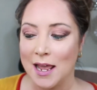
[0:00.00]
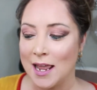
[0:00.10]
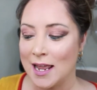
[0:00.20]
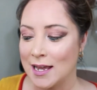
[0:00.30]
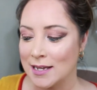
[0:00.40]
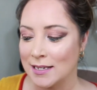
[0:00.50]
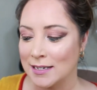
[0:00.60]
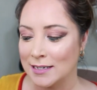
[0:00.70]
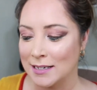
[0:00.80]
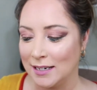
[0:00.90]

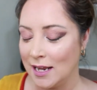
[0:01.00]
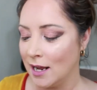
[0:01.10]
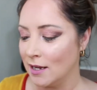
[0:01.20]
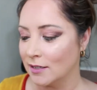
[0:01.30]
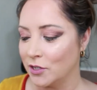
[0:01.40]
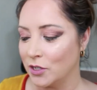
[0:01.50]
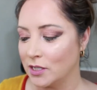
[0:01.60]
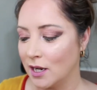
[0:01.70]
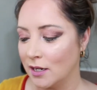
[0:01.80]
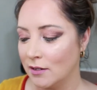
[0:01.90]
and yeah,
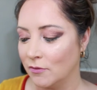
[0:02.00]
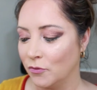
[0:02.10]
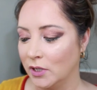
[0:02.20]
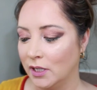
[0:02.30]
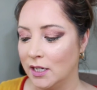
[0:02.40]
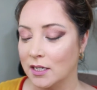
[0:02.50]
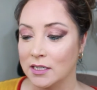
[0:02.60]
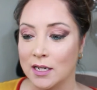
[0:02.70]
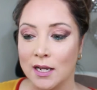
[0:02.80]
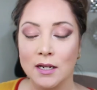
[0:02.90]
just kind of really
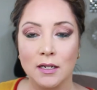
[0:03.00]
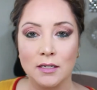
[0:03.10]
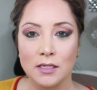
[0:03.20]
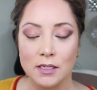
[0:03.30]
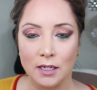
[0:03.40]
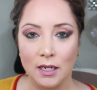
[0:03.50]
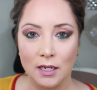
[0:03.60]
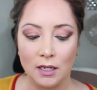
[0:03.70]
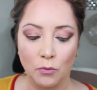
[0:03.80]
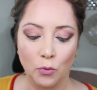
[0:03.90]
exciting to
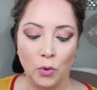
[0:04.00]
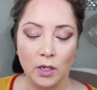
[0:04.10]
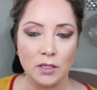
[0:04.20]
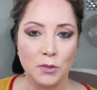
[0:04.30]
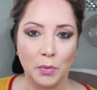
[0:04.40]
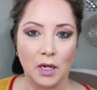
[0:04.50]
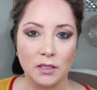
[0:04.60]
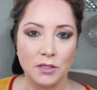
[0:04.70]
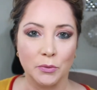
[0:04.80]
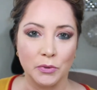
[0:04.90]
see what is
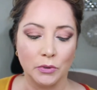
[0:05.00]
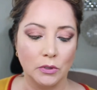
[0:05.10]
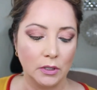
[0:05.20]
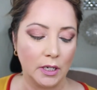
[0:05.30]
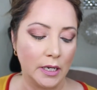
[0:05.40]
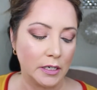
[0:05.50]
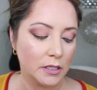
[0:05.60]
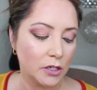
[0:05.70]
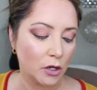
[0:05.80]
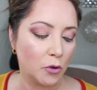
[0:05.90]
possible
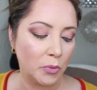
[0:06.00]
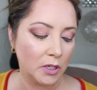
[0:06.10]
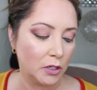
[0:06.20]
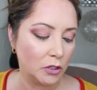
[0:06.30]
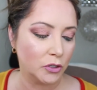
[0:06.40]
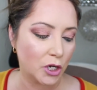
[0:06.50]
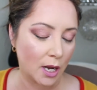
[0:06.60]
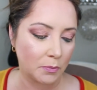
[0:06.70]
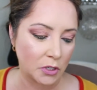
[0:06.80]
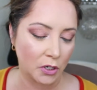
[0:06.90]
and open a new
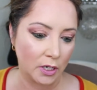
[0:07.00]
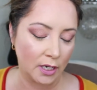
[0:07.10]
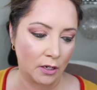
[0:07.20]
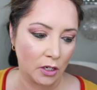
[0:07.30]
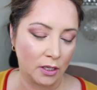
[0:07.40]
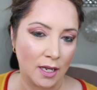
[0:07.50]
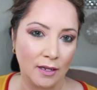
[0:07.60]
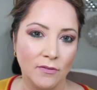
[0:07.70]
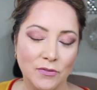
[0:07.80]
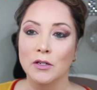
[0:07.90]
chapter in our
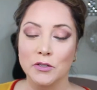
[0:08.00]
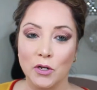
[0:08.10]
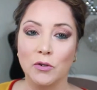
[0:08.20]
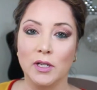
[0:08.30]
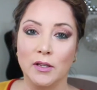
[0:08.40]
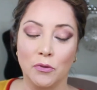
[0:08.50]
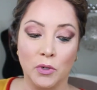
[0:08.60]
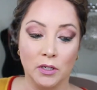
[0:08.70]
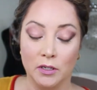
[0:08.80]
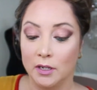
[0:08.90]
life. Totally
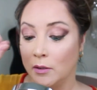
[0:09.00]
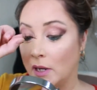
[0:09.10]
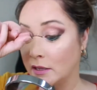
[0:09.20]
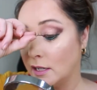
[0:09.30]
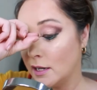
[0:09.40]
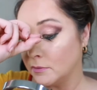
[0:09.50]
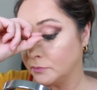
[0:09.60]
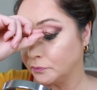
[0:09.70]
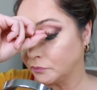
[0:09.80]
thrilled about that.